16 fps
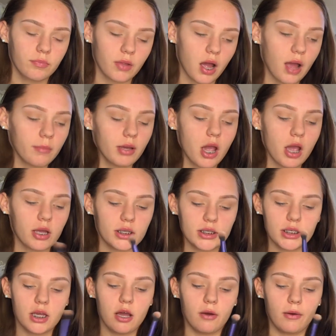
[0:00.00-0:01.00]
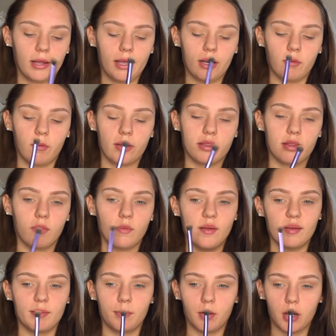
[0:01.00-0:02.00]
I'm going to go in with
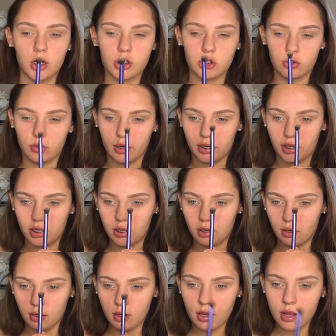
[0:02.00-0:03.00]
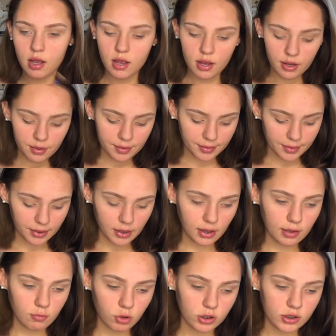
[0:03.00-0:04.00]
this brush right here,
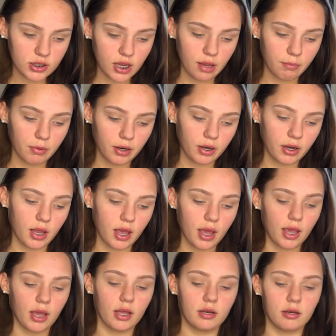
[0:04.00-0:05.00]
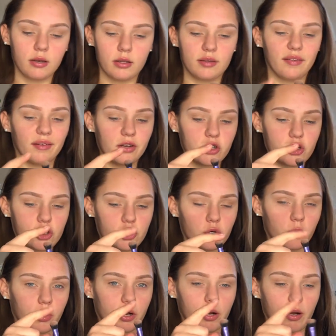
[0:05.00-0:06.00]
slightly more tapered, and it's a
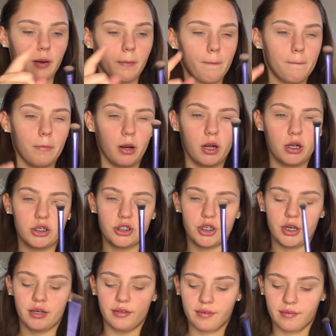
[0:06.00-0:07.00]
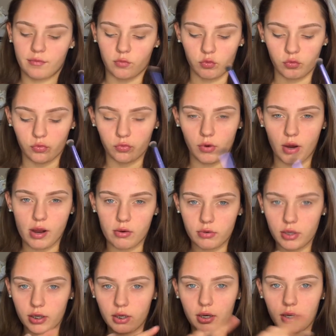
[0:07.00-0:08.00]
shorter brush, and it's
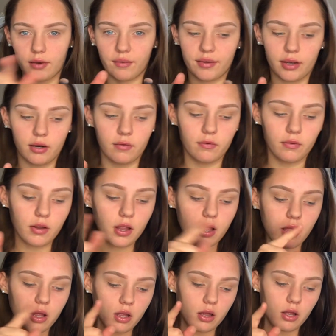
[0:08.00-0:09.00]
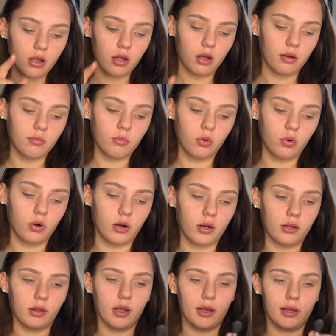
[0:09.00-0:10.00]
rounded instead of a more
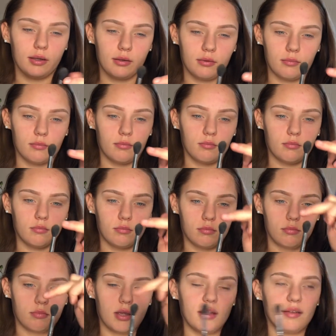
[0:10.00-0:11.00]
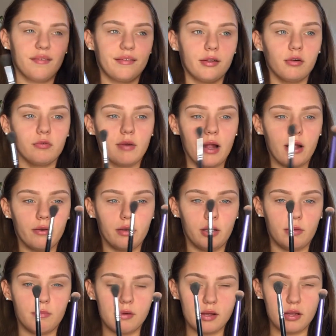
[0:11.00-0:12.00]
like, it's still
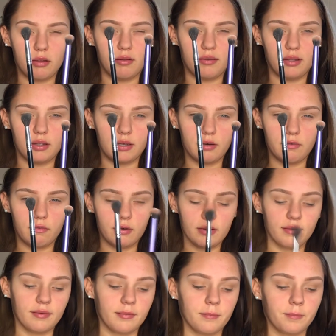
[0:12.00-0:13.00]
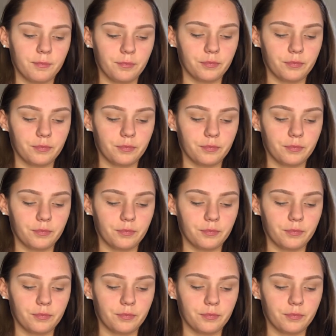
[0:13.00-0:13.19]
rounded, but you see the difference?